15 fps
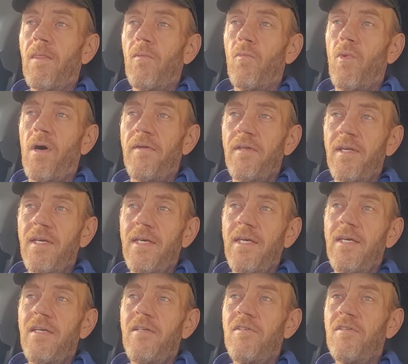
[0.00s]
One
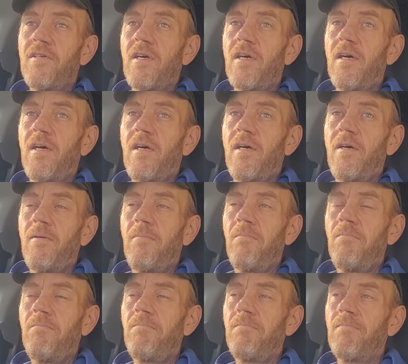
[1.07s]
is
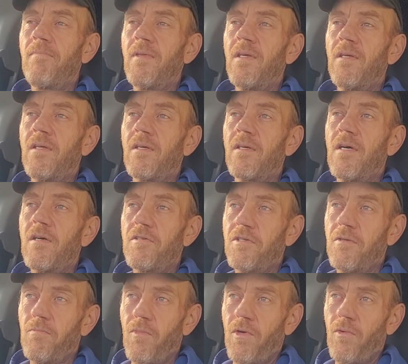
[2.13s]

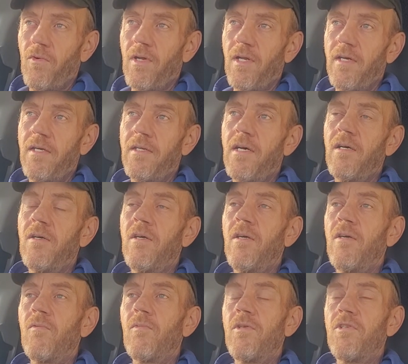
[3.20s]
custom wheel cleaner,
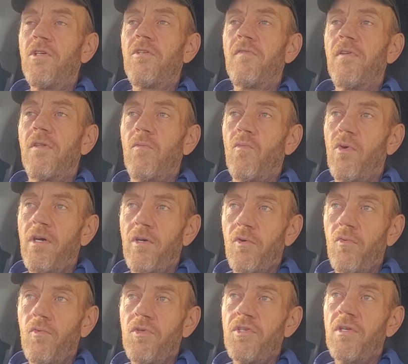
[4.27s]
which is for the
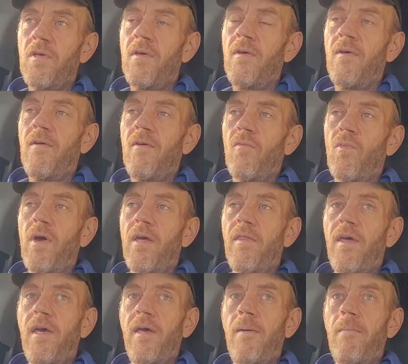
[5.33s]
wheels where
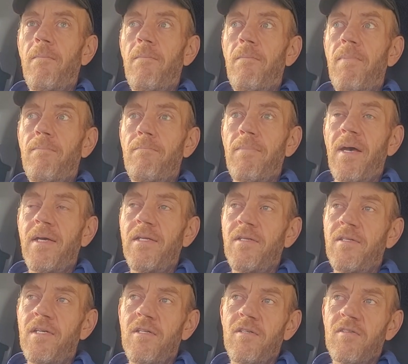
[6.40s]
they're
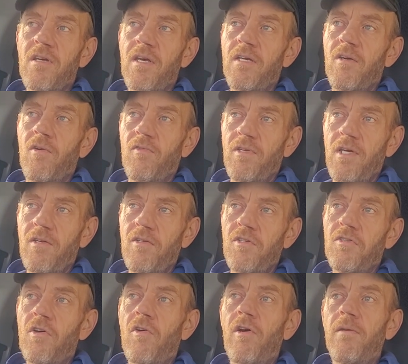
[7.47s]
painted, say, on the
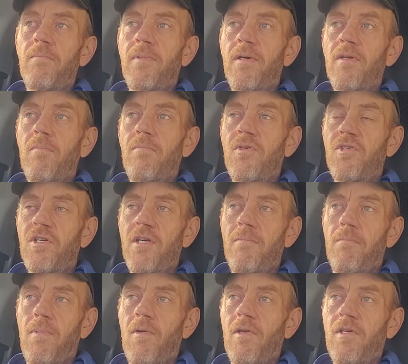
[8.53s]
inside but
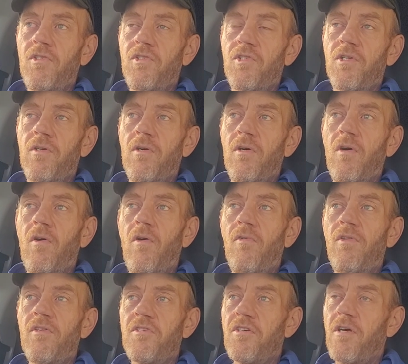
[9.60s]
machine polished
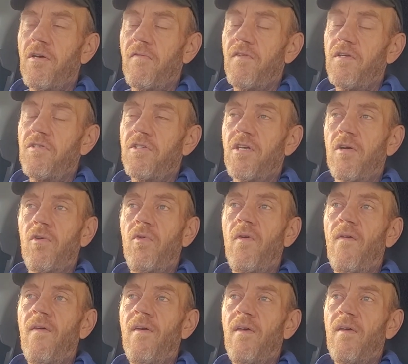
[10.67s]
on the surface, so
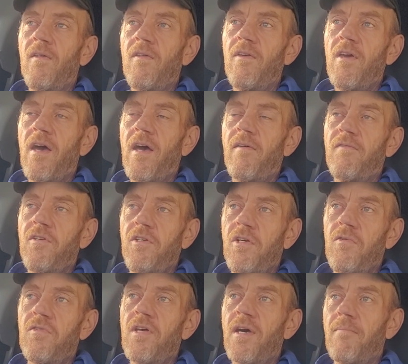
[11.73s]
you have to
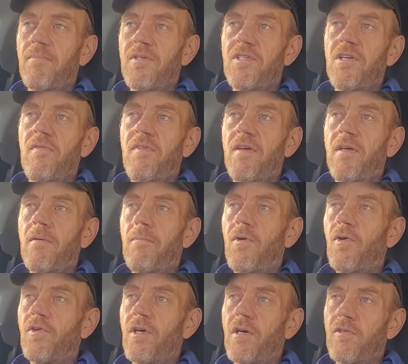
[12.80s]
use that specific
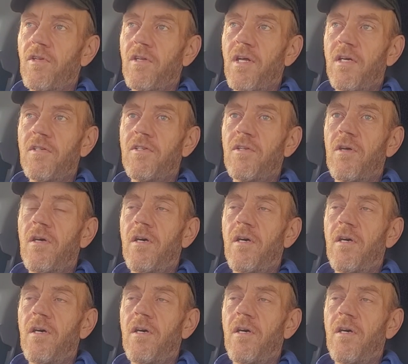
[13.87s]
product, and that's